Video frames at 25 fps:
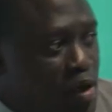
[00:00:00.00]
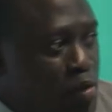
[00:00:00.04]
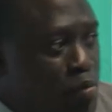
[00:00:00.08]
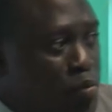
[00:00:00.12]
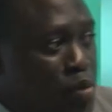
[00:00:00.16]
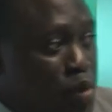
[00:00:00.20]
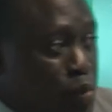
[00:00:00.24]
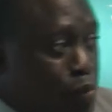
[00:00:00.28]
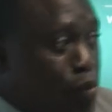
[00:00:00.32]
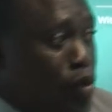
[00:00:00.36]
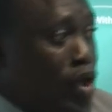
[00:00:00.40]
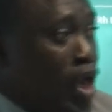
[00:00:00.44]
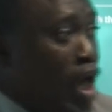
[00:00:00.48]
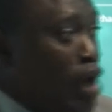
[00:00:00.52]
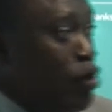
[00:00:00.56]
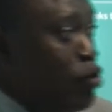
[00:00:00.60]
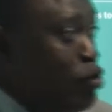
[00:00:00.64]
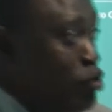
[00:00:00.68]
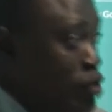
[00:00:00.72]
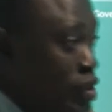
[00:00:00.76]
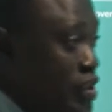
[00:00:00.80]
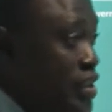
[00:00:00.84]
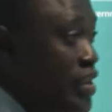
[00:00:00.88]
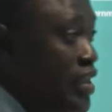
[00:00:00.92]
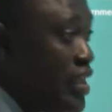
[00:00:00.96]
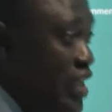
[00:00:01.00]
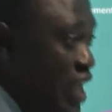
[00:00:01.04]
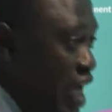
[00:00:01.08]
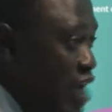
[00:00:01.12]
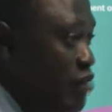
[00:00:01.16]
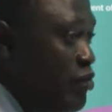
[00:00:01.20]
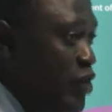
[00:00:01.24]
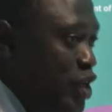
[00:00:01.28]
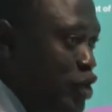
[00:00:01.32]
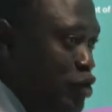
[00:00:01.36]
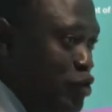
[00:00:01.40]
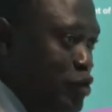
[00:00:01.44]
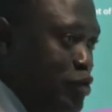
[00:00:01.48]
People are losing
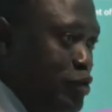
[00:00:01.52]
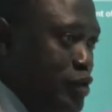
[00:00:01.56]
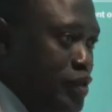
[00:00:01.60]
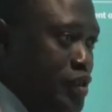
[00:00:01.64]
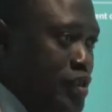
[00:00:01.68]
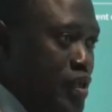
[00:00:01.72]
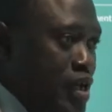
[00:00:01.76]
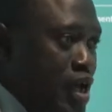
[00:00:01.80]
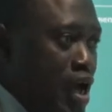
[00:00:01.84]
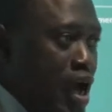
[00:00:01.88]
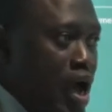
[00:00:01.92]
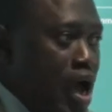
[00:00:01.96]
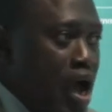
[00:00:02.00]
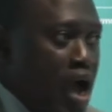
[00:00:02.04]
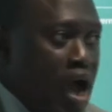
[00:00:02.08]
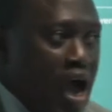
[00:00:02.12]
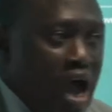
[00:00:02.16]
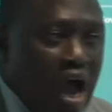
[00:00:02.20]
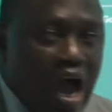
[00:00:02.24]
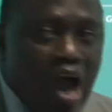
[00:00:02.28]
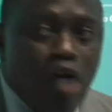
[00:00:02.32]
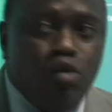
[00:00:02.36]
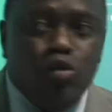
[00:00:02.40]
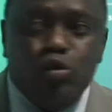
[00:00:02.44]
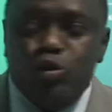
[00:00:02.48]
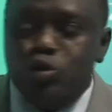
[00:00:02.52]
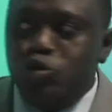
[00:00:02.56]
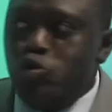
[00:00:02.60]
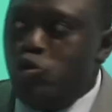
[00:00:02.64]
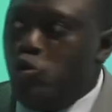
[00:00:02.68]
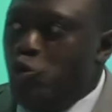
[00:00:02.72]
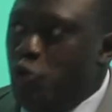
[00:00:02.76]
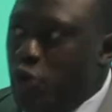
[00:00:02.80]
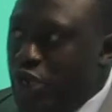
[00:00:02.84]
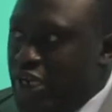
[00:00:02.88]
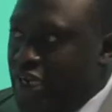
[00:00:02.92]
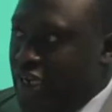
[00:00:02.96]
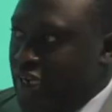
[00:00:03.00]
livelihoods. How do
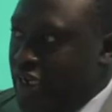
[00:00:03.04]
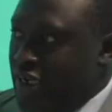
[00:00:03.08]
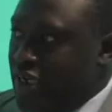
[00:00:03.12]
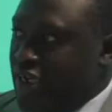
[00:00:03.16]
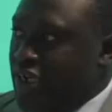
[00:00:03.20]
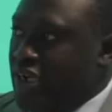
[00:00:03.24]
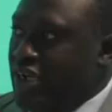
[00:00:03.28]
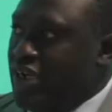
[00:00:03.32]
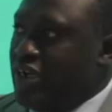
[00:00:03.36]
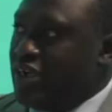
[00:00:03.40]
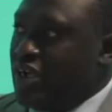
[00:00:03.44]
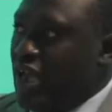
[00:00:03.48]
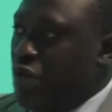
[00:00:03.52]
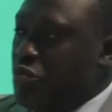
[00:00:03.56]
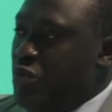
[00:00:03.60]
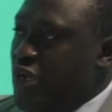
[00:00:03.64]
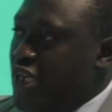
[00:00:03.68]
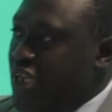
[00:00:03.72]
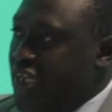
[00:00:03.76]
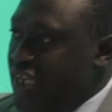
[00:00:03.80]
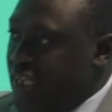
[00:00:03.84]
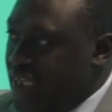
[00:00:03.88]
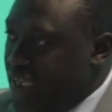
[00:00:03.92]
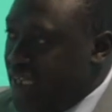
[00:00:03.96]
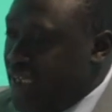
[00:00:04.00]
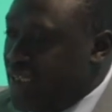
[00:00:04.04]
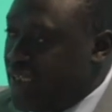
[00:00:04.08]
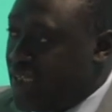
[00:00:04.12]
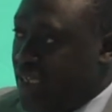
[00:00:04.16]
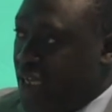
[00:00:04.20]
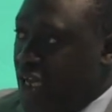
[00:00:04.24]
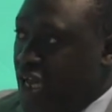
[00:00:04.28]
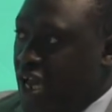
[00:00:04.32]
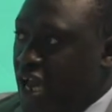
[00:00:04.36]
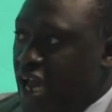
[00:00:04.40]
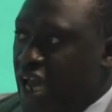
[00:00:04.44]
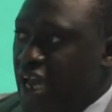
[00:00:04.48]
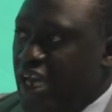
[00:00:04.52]
we remedy this?
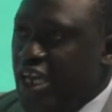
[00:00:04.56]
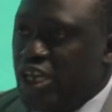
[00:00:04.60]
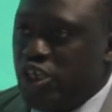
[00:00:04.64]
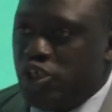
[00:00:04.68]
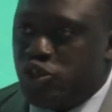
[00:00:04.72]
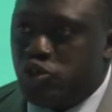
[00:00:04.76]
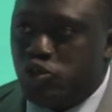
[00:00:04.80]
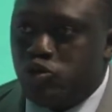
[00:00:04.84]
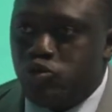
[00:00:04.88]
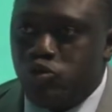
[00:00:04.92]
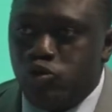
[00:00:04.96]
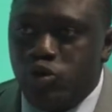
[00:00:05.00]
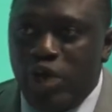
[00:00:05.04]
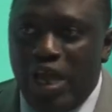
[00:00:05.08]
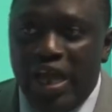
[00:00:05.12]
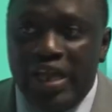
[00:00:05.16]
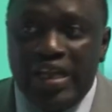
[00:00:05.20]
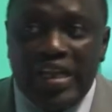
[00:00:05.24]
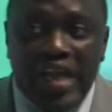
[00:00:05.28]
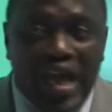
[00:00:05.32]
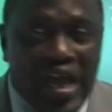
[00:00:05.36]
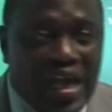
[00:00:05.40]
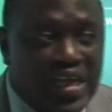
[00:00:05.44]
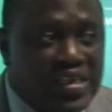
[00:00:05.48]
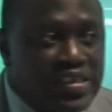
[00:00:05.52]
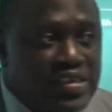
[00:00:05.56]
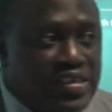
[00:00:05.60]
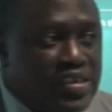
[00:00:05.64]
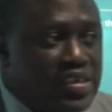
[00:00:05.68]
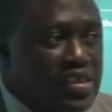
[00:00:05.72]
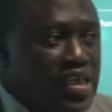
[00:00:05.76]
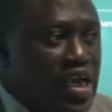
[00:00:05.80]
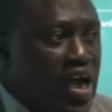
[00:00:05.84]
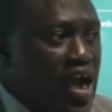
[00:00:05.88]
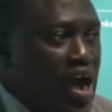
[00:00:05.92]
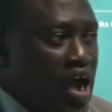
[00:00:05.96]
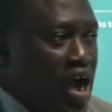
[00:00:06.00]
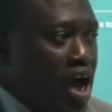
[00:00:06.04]
Is to enhance
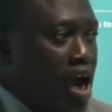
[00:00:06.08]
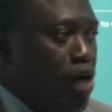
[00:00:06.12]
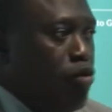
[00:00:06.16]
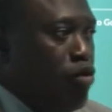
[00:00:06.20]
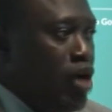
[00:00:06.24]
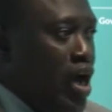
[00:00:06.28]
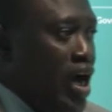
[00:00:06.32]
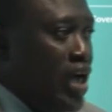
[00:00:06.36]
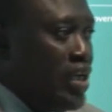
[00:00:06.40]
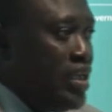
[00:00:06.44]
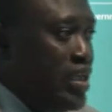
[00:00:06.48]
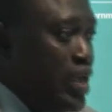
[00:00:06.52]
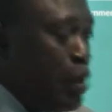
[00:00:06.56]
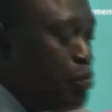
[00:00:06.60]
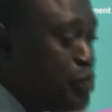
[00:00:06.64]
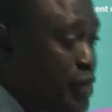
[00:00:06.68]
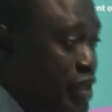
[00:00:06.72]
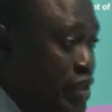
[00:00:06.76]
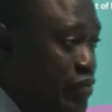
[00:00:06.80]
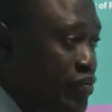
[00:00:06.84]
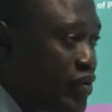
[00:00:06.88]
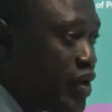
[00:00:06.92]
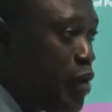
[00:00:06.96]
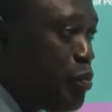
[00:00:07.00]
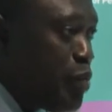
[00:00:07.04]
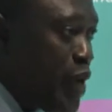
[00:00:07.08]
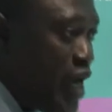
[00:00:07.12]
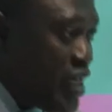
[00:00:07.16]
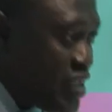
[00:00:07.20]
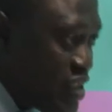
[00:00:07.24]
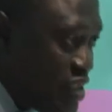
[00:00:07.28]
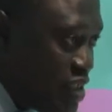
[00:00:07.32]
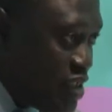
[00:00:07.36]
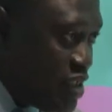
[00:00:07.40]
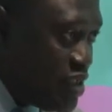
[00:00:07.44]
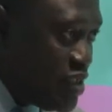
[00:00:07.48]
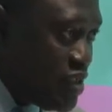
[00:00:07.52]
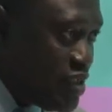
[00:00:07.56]
our adaptive
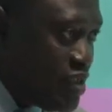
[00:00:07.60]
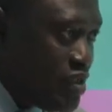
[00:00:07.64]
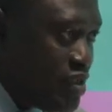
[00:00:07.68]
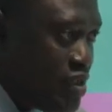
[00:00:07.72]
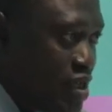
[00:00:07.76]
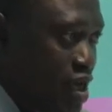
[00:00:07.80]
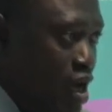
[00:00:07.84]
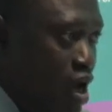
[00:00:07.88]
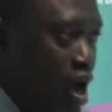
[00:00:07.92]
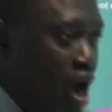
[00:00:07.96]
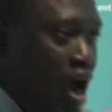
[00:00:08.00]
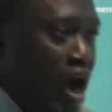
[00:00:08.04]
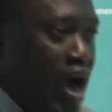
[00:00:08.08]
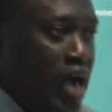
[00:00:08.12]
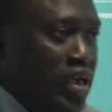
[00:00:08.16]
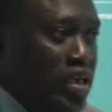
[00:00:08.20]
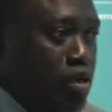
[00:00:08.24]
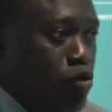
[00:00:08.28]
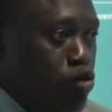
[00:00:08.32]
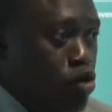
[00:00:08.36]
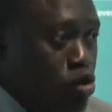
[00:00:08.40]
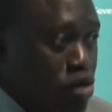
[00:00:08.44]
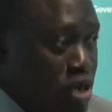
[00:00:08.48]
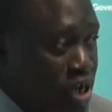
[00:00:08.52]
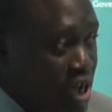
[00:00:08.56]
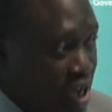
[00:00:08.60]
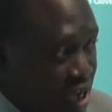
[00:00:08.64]
capacities at local